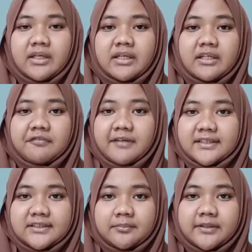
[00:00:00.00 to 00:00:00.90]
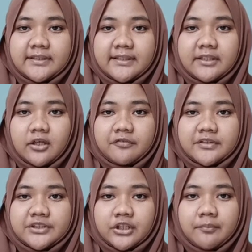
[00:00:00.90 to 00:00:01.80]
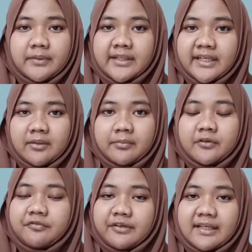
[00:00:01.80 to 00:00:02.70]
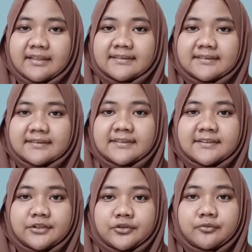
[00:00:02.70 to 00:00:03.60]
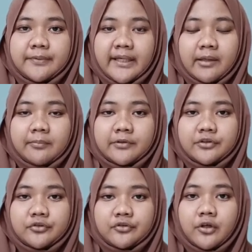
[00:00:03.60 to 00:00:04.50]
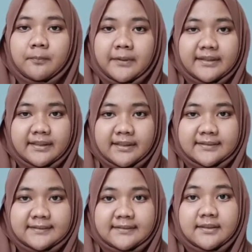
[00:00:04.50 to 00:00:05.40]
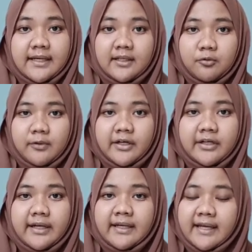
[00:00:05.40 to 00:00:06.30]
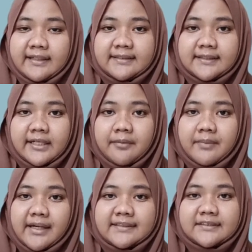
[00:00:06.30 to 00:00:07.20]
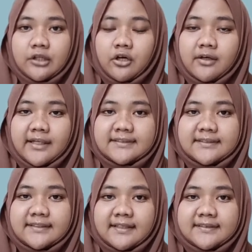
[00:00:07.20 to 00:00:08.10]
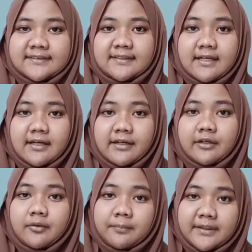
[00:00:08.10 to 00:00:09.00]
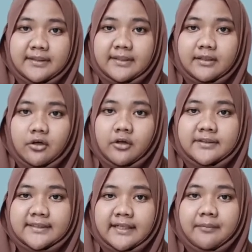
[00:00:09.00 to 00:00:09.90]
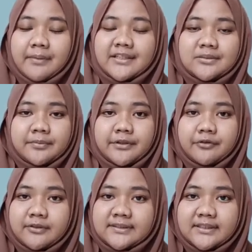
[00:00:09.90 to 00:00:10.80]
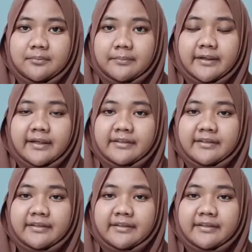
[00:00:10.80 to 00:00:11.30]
The flexibility of the job enables freelancers to be able to complete tasks anywhere and anytime as long as the tasks are completed on time as per requested by